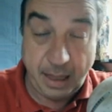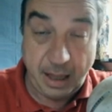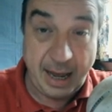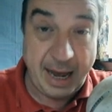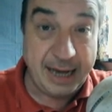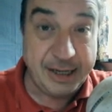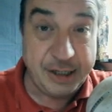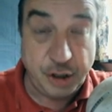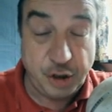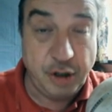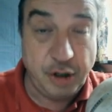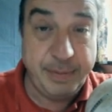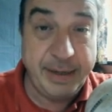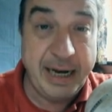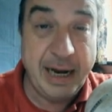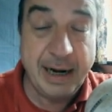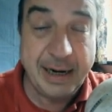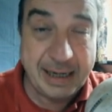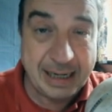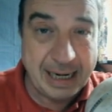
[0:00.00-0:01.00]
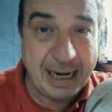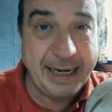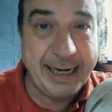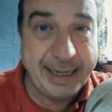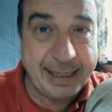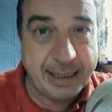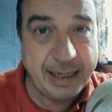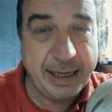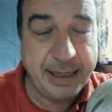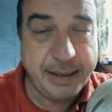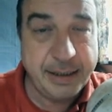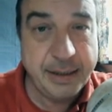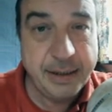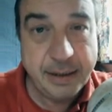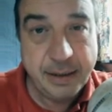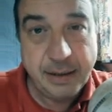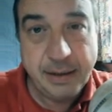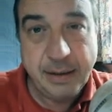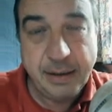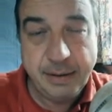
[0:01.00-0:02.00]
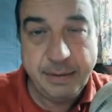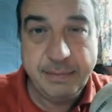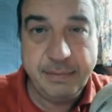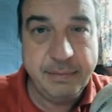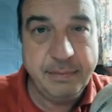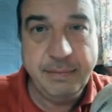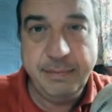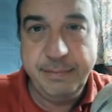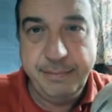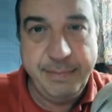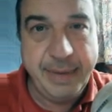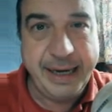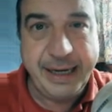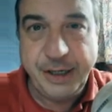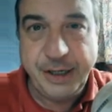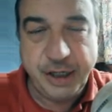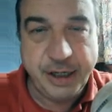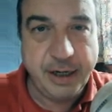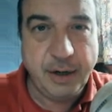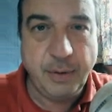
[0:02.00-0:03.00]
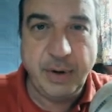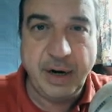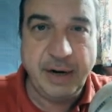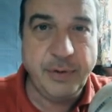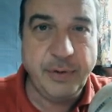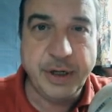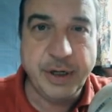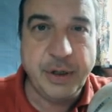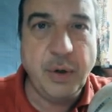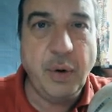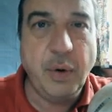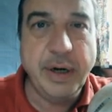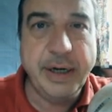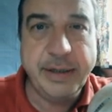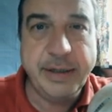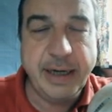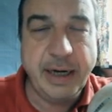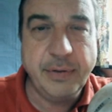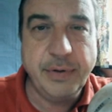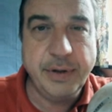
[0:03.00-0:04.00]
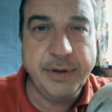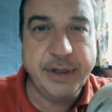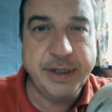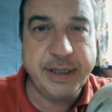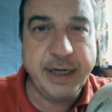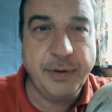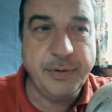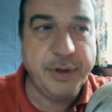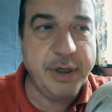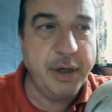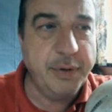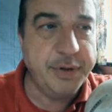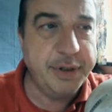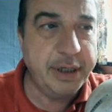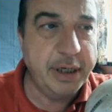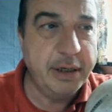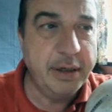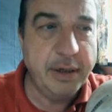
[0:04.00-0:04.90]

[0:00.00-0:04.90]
as it should be Llan Illtyd Major, or whatever you want to call it, down on the south coast.